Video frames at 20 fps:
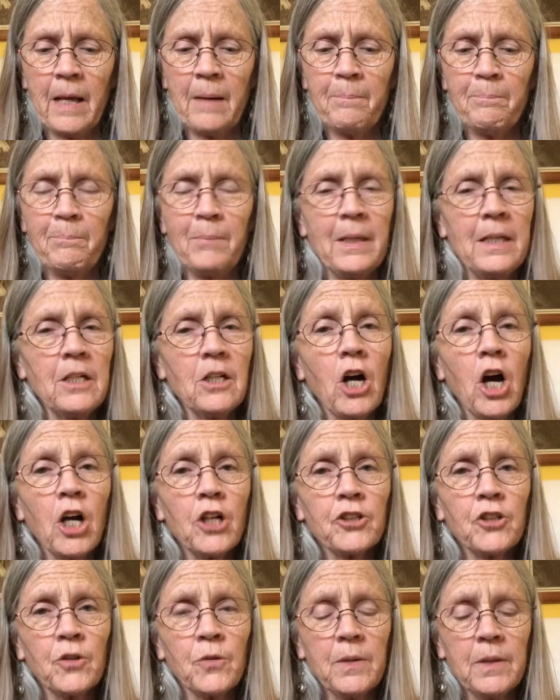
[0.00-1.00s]
Be not
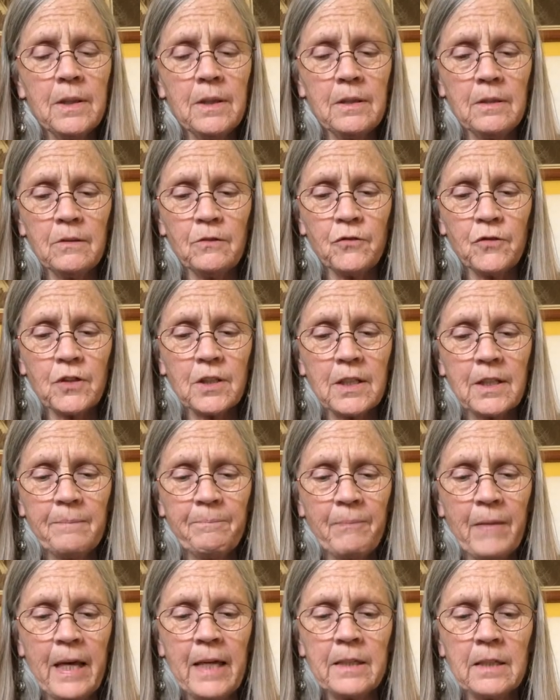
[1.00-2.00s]
grieved,
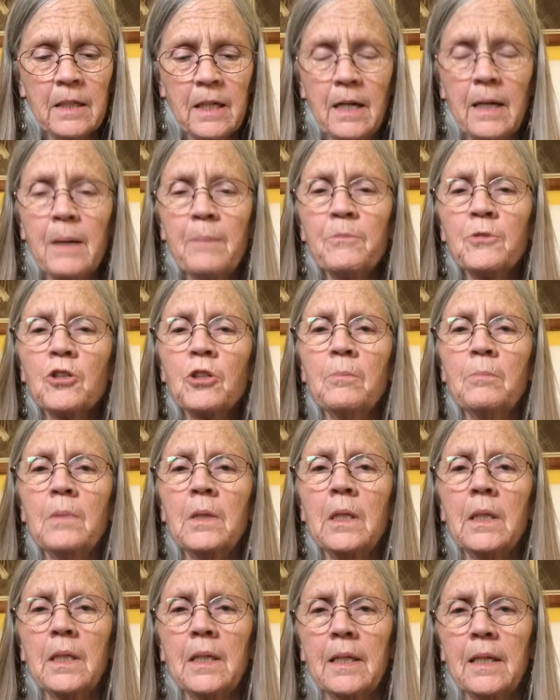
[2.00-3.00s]
and come to
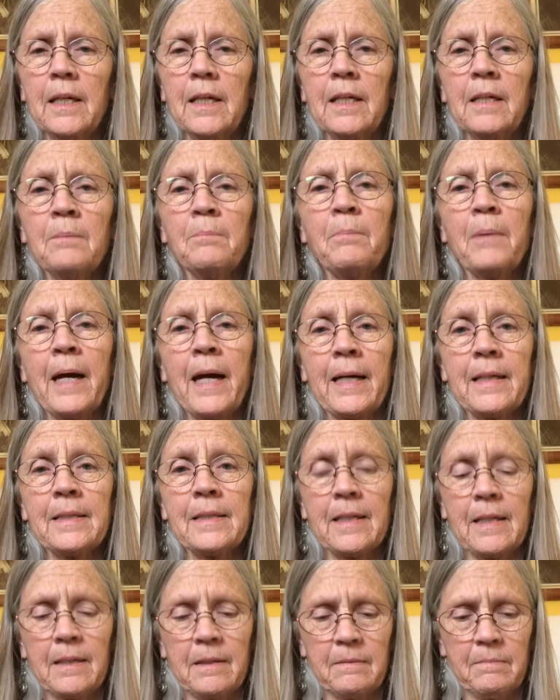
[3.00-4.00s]
me in
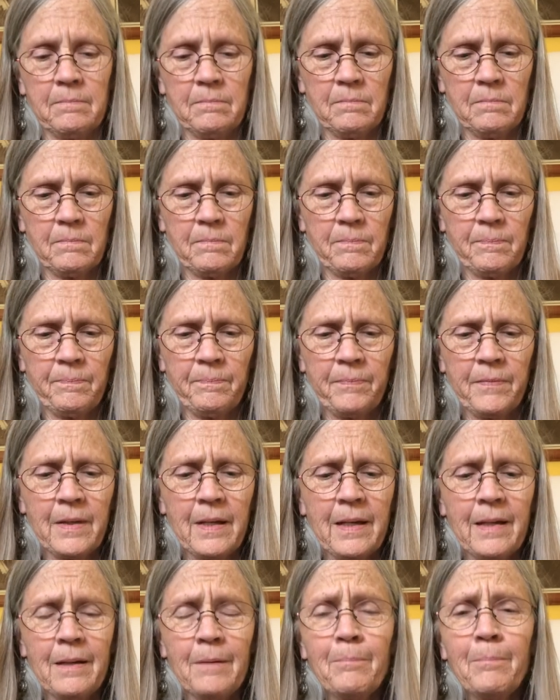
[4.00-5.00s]
Baghdad.'
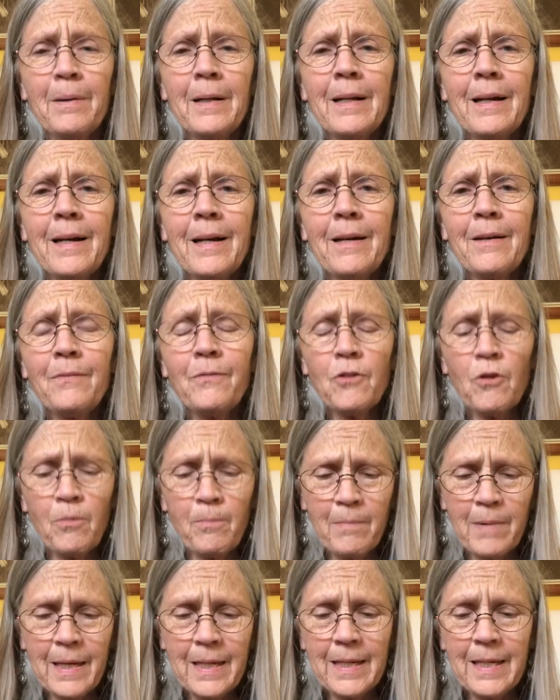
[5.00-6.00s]
'But I have no
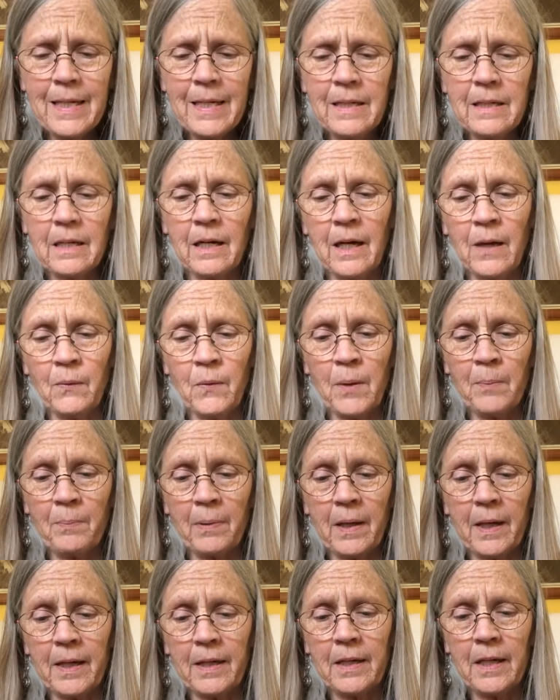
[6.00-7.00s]
money,' I
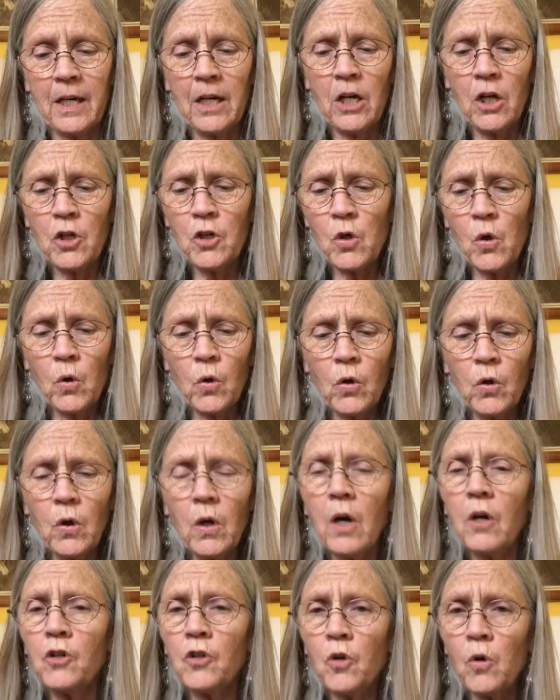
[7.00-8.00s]
replied, nor
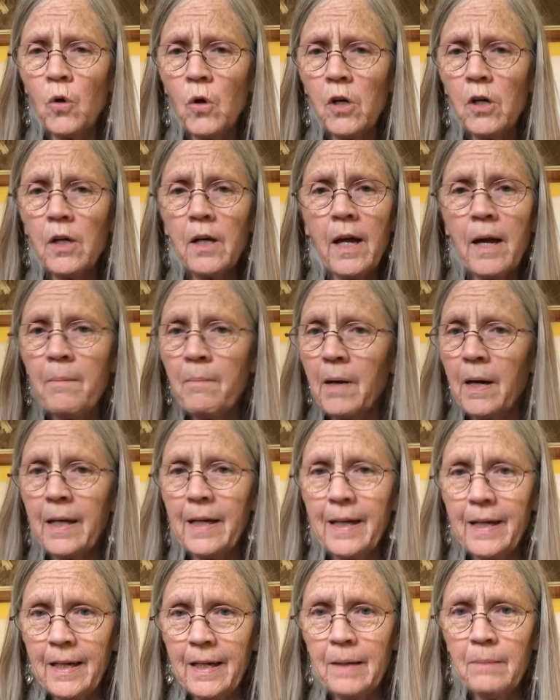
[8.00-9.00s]
am I
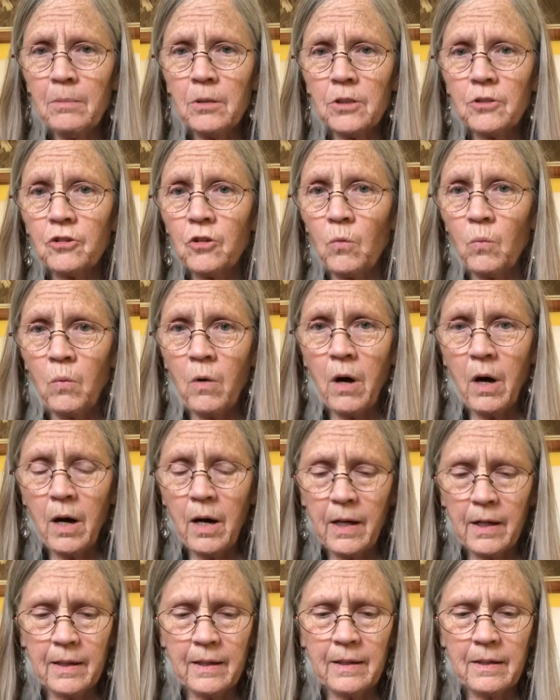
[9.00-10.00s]
able to
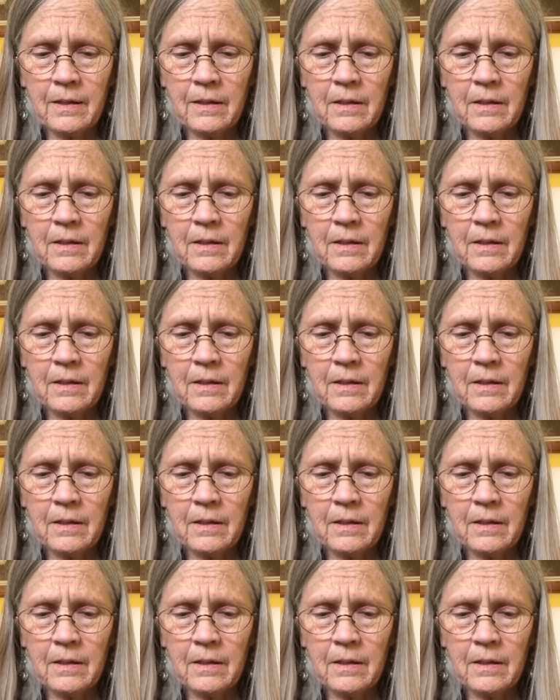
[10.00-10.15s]
walk.'